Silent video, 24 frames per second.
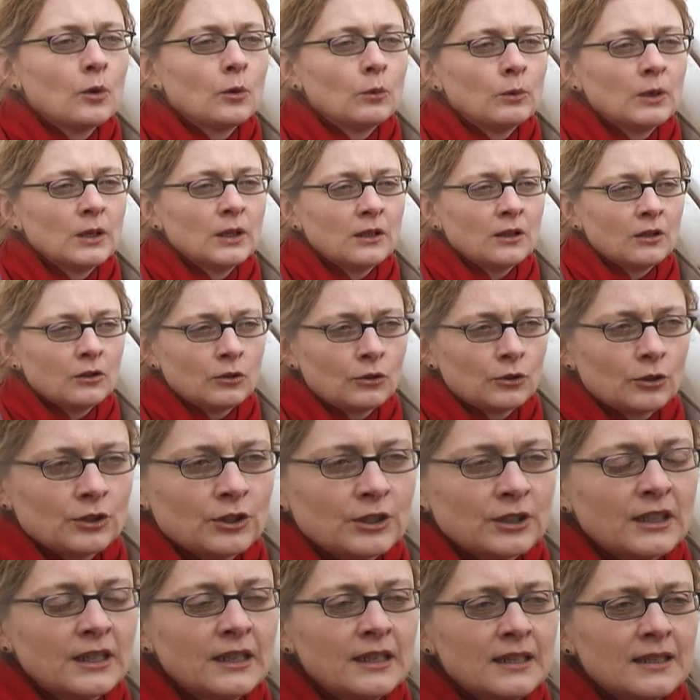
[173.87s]
will
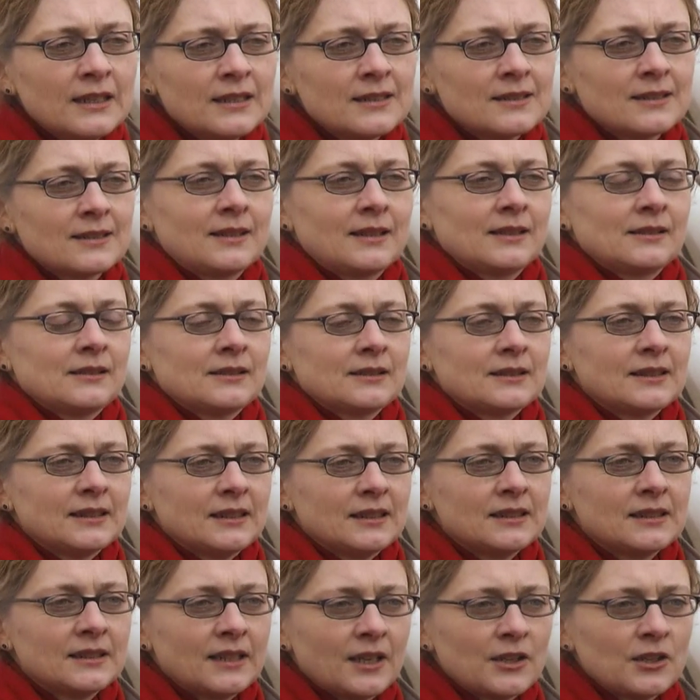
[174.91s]
learn key skills
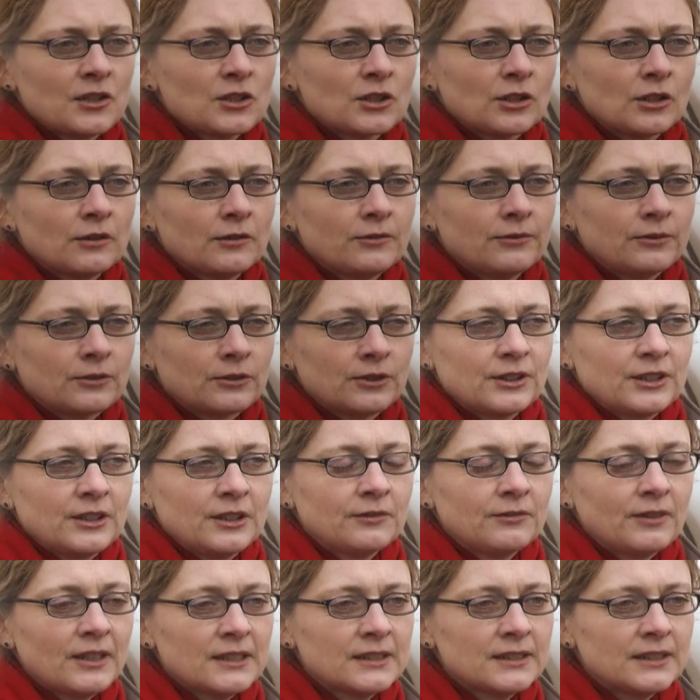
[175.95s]
essential for an
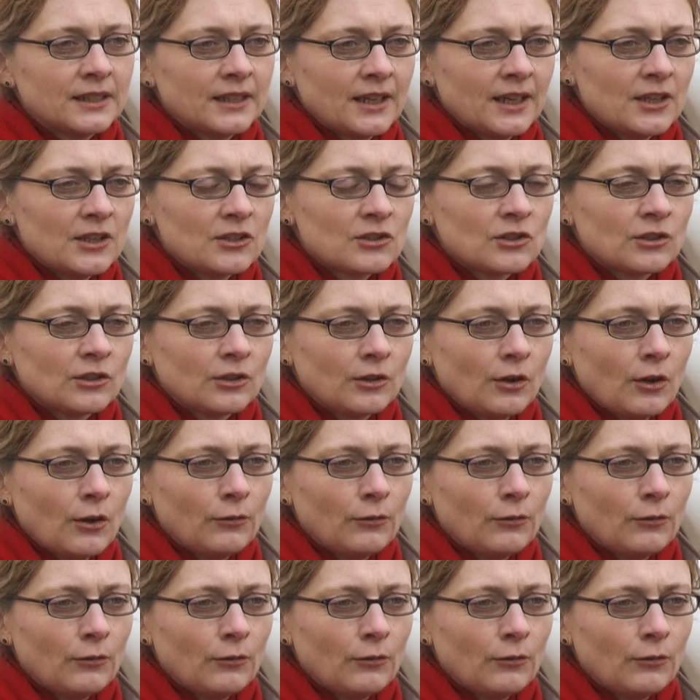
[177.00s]
investigation